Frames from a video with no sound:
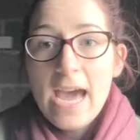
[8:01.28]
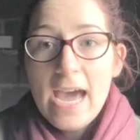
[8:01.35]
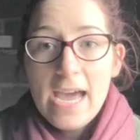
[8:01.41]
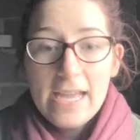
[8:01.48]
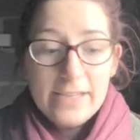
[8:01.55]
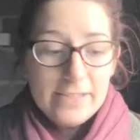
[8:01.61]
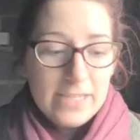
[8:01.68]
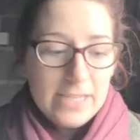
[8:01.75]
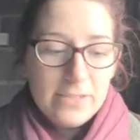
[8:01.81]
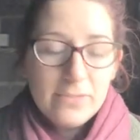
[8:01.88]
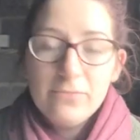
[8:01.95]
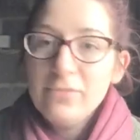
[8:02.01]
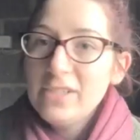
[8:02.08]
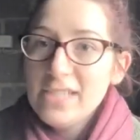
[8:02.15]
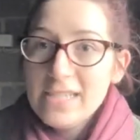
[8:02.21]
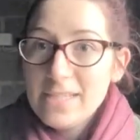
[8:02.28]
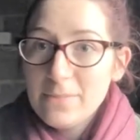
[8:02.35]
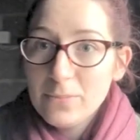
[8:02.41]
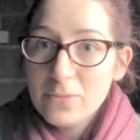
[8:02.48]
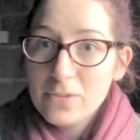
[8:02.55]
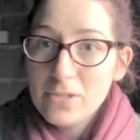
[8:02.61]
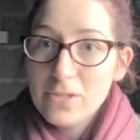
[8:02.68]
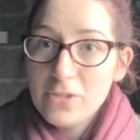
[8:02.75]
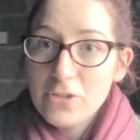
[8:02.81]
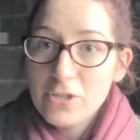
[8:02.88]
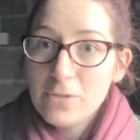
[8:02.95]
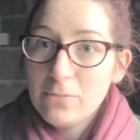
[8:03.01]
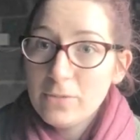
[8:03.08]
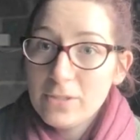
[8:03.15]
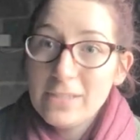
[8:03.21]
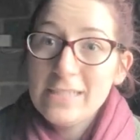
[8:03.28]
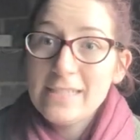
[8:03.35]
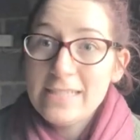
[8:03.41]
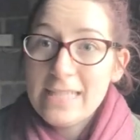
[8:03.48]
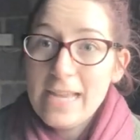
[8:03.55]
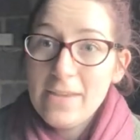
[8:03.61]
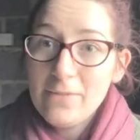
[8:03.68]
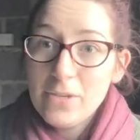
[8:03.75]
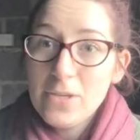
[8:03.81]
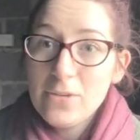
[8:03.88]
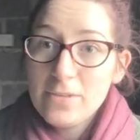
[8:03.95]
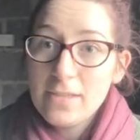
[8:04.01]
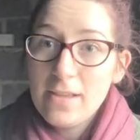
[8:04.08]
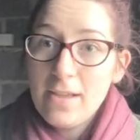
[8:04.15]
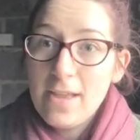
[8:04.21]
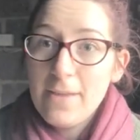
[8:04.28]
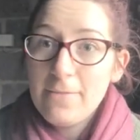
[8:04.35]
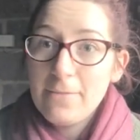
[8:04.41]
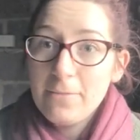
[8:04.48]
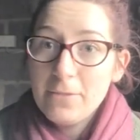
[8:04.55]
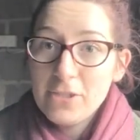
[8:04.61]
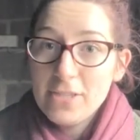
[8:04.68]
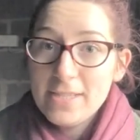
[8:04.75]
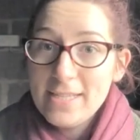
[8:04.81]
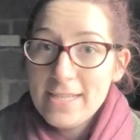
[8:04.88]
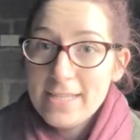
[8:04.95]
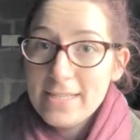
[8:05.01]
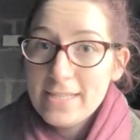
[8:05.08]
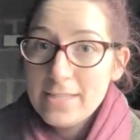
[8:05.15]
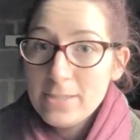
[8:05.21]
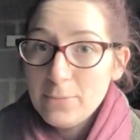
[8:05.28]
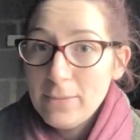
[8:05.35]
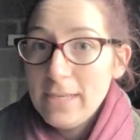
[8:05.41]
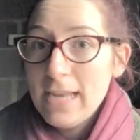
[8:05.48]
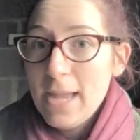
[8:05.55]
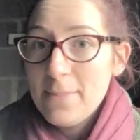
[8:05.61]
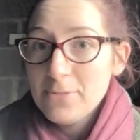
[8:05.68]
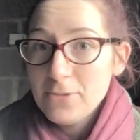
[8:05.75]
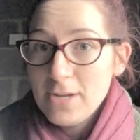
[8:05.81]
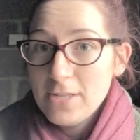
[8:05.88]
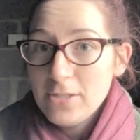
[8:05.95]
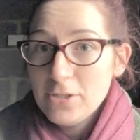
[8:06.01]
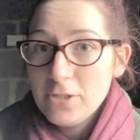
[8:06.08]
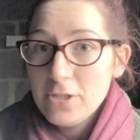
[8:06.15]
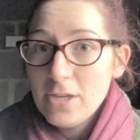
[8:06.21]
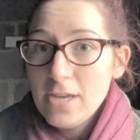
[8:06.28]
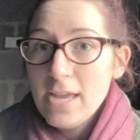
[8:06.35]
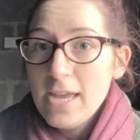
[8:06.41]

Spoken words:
and it's a really simple solution which can save a ewe's life, which is this twin lamb drench.